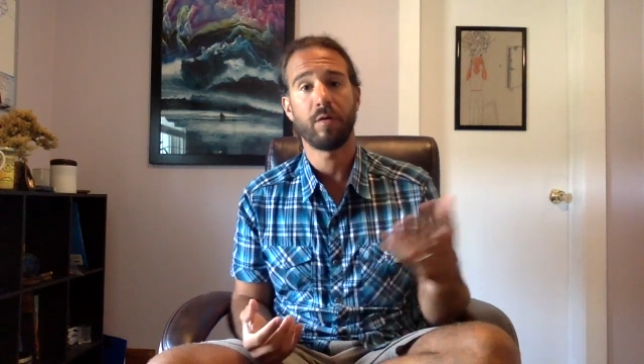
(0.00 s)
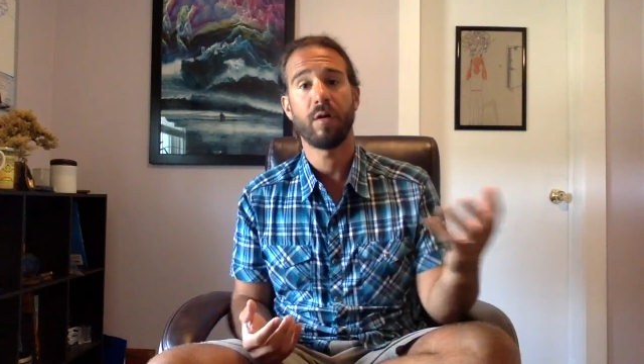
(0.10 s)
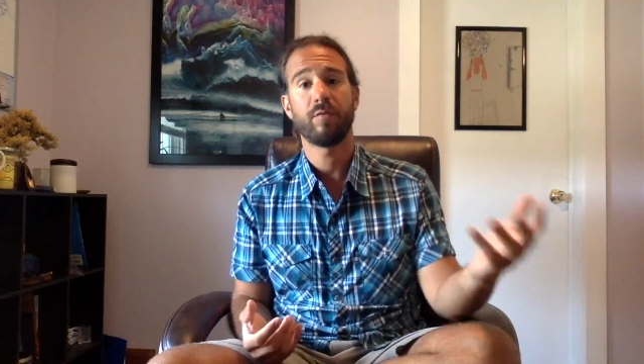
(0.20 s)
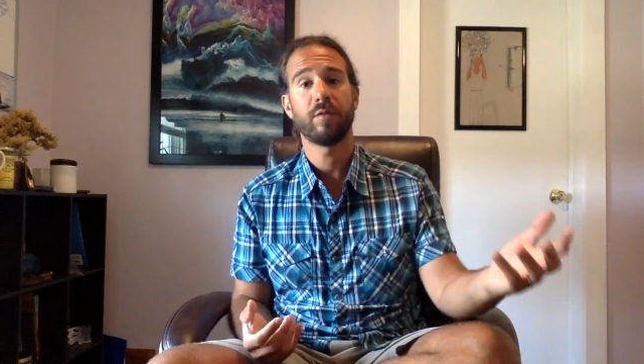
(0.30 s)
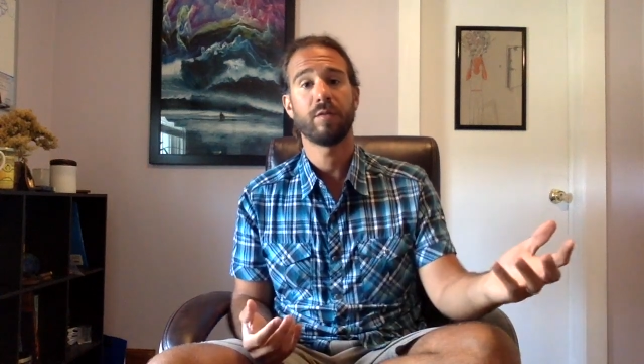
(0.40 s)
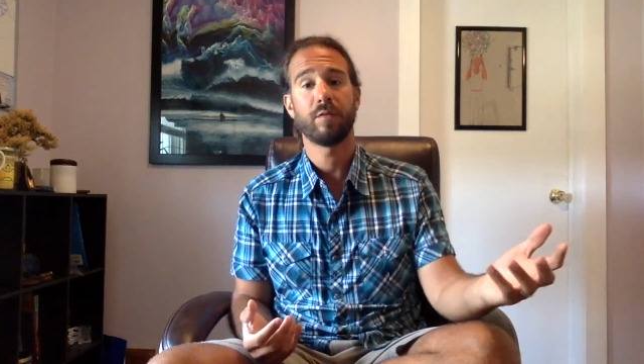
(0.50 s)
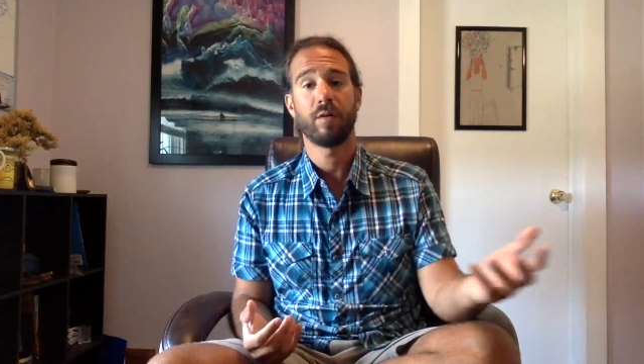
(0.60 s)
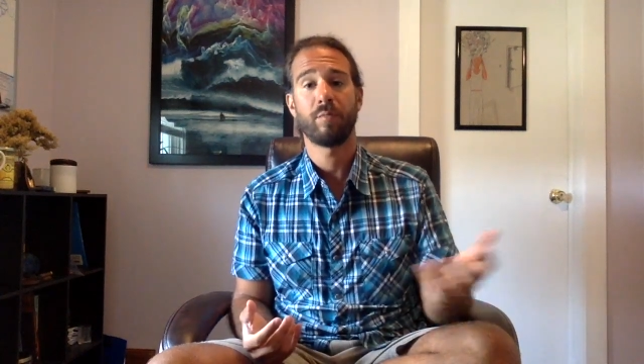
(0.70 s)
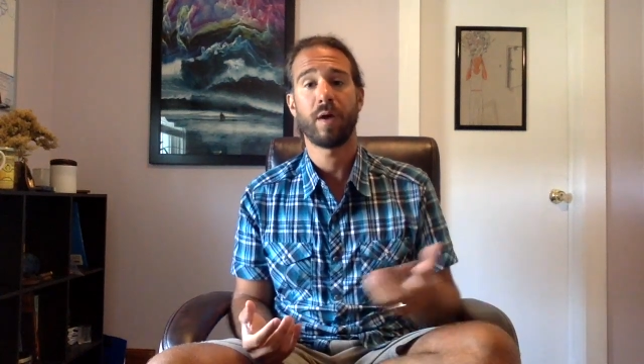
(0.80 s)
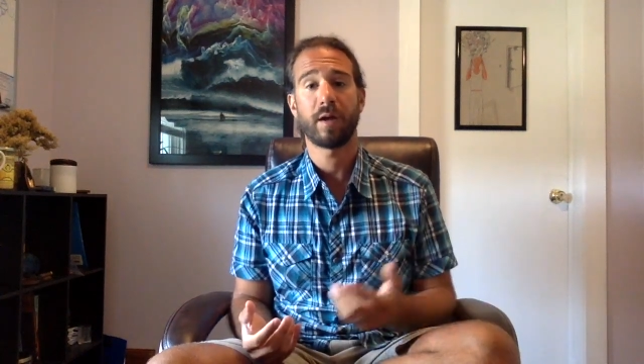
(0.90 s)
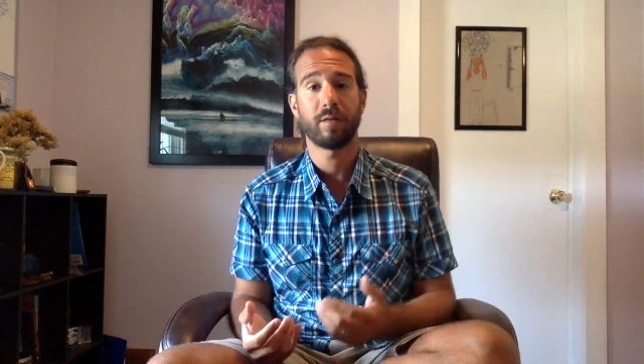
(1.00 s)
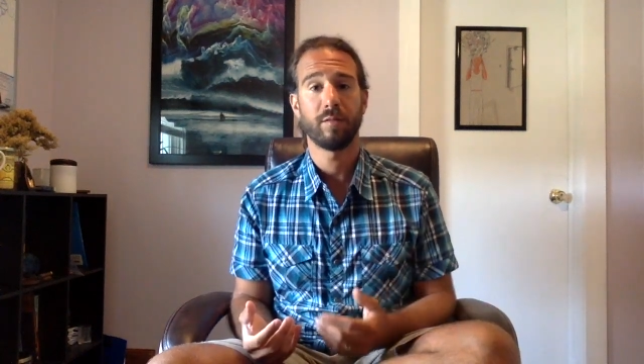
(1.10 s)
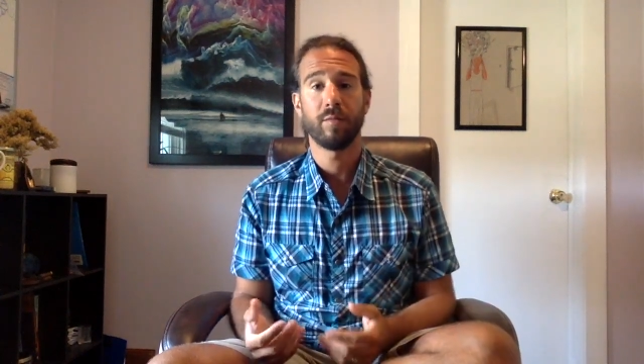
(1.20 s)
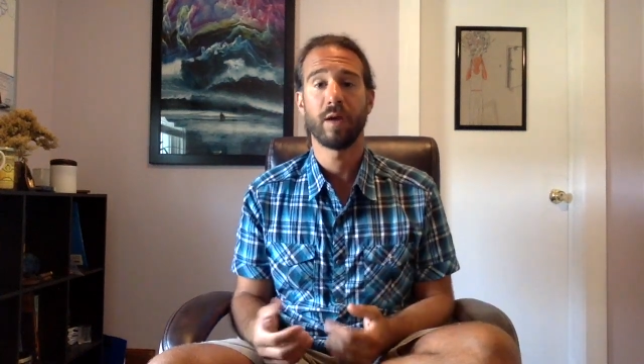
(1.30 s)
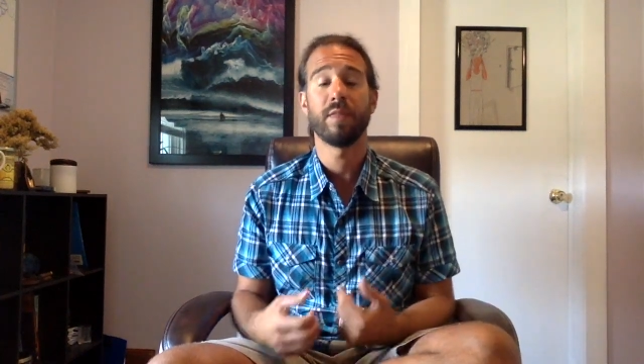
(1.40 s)
Off into thought, back to
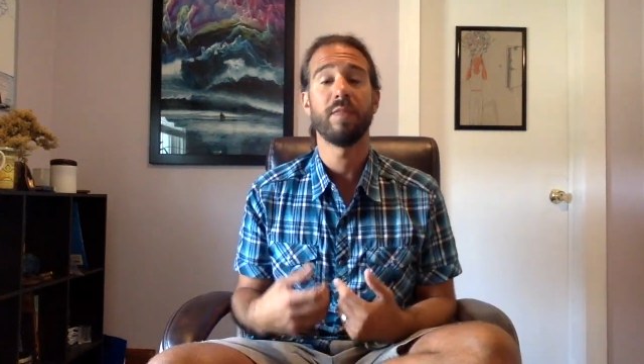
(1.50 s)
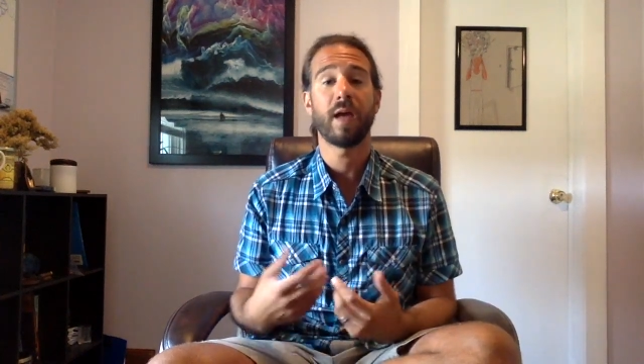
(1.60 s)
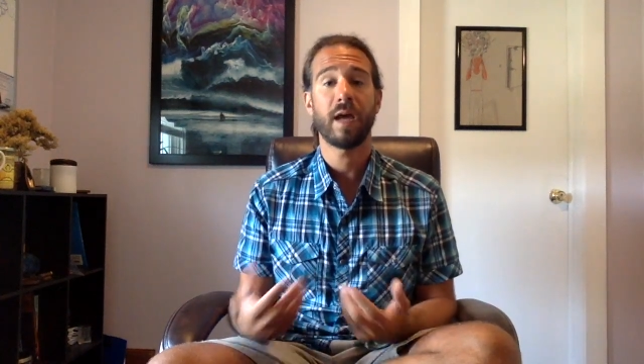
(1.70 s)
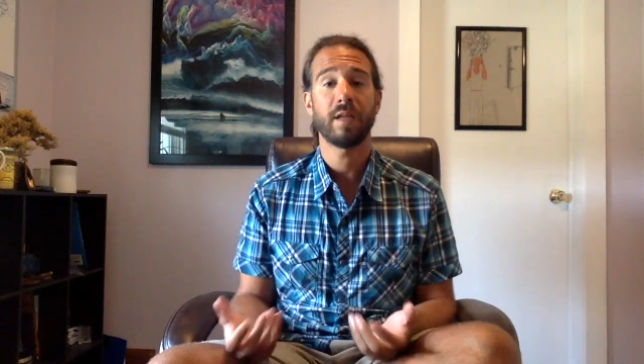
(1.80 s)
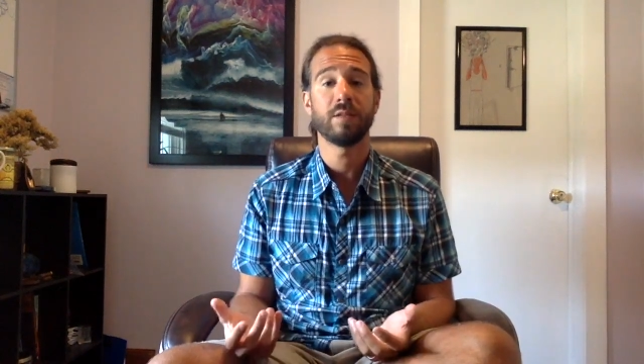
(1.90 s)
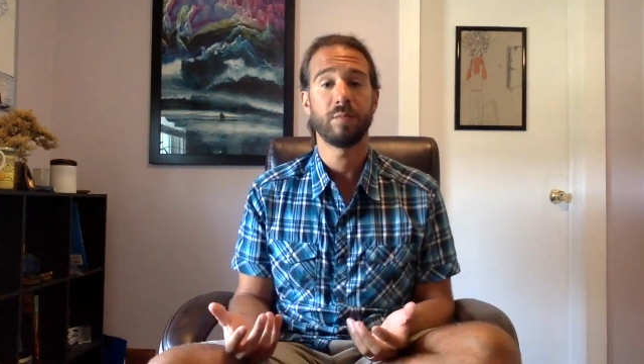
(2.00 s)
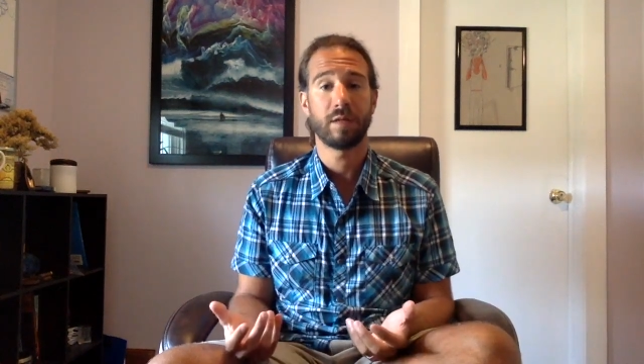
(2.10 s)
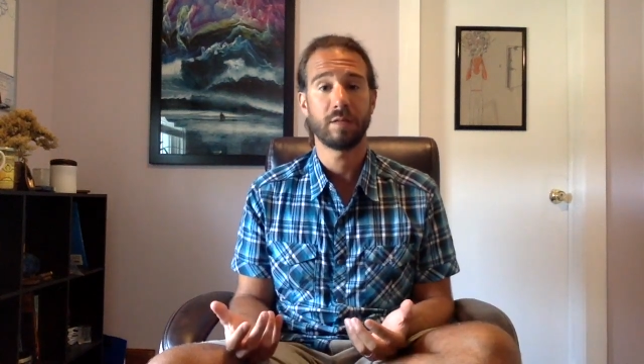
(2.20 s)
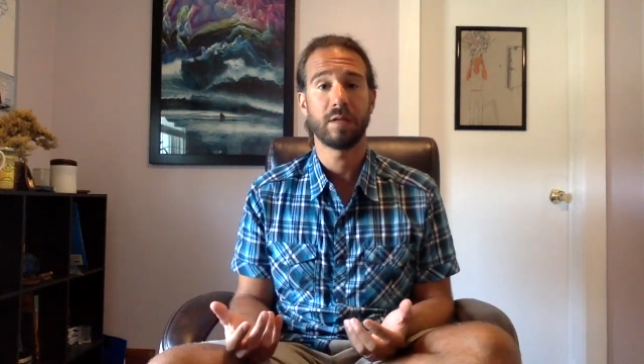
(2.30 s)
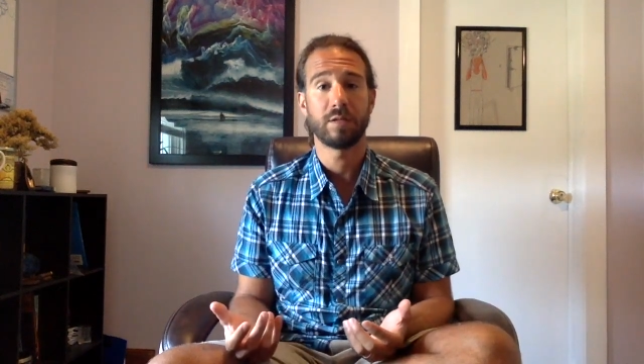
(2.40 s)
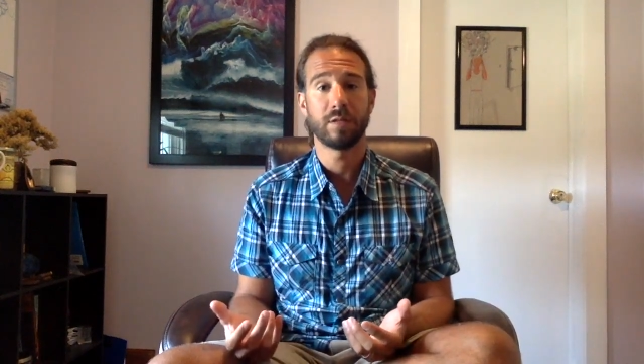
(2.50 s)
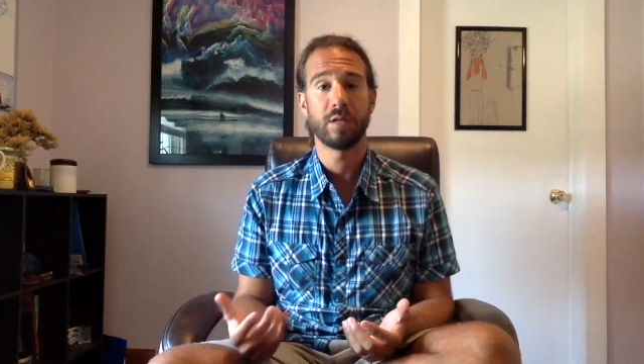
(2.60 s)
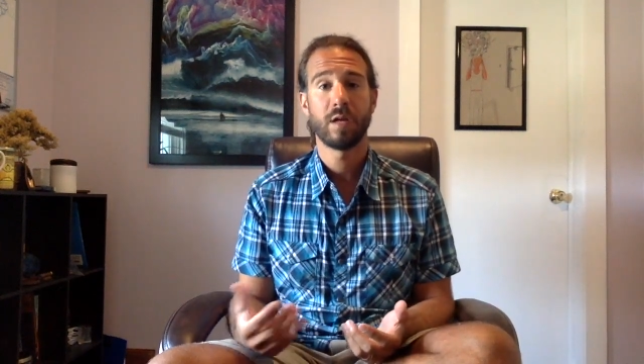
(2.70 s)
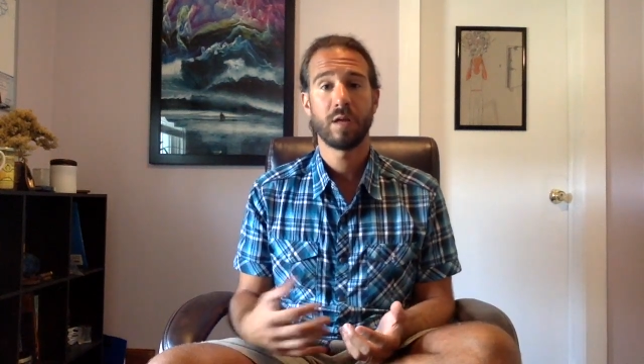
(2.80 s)
the breath. And that is meditation.